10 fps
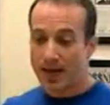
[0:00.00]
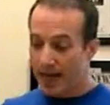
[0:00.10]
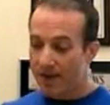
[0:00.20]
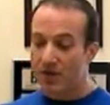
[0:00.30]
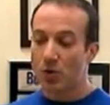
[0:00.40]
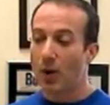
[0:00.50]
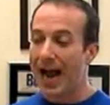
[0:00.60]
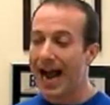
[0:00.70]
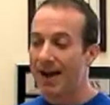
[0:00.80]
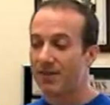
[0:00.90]
if you
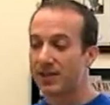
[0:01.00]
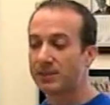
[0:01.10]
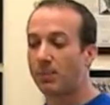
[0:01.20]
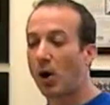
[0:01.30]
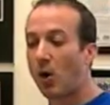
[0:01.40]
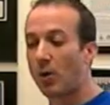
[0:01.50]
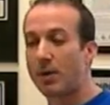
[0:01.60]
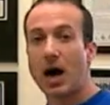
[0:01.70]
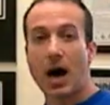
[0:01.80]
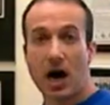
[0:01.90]
have this bulb
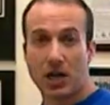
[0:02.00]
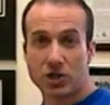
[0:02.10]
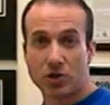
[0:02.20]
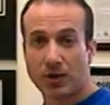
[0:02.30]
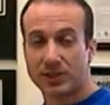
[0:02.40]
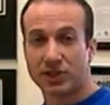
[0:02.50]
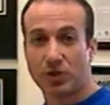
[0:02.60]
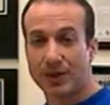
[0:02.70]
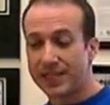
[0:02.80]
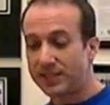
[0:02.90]
under a
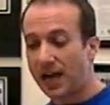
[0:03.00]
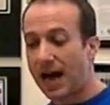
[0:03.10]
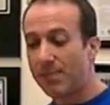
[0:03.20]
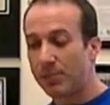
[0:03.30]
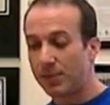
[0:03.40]
screen top,